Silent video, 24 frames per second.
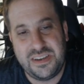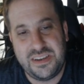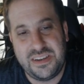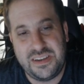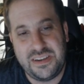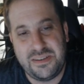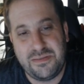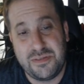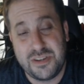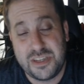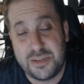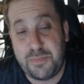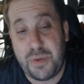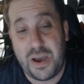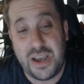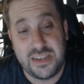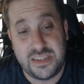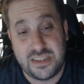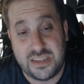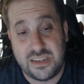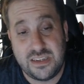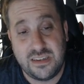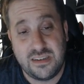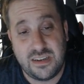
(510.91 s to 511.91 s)
It was
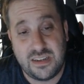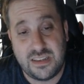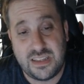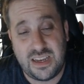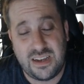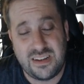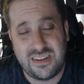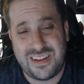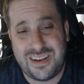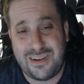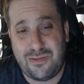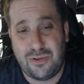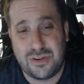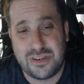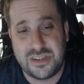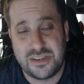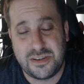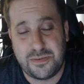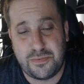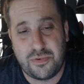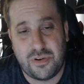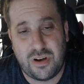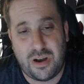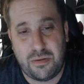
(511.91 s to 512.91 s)
spicy, and that wasn't the
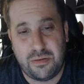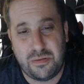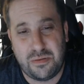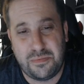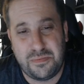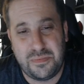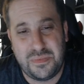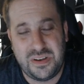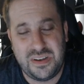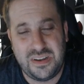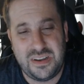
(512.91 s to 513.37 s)
problem.